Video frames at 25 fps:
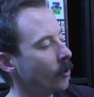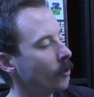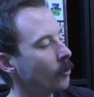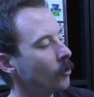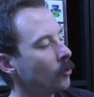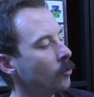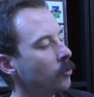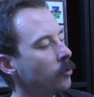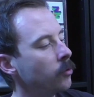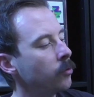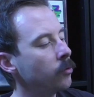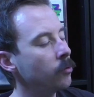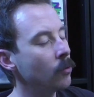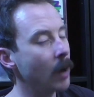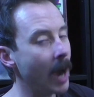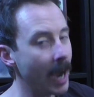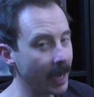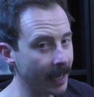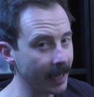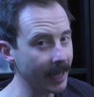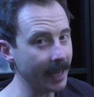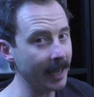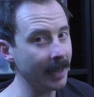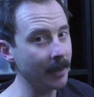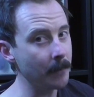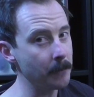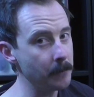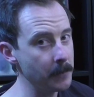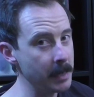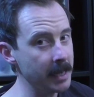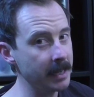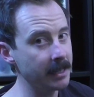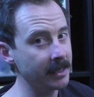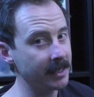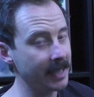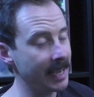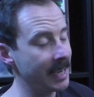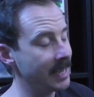cracking
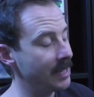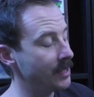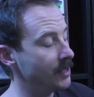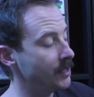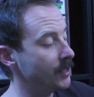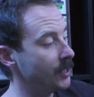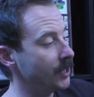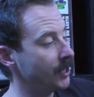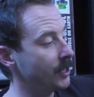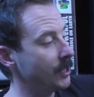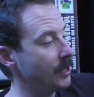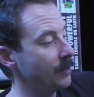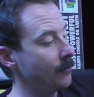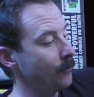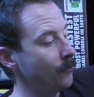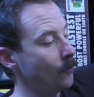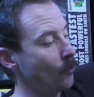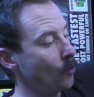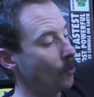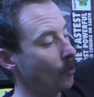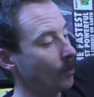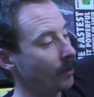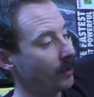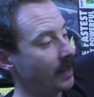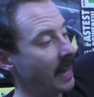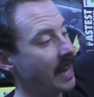mint N64.